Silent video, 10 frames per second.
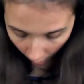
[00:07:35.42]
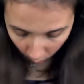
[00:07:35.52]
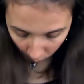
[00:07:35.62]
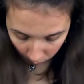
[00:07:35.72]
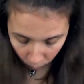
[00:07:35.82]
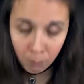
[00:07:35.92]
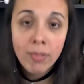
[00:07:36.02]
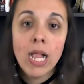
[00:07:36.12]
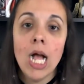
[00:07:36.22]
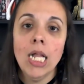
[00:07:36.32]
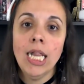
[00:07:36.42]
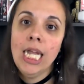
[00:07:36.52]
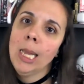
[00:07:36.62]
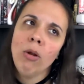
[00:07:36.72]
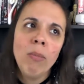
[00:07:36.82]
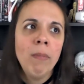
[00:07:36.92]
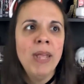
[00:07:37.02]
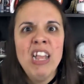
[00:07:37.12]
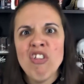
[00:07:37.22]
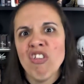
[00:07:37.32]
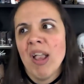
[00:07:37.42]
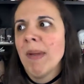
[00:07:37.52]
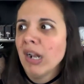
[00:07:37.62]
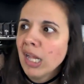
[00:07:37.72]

Oh, whoops, I think a little bit of pee just came out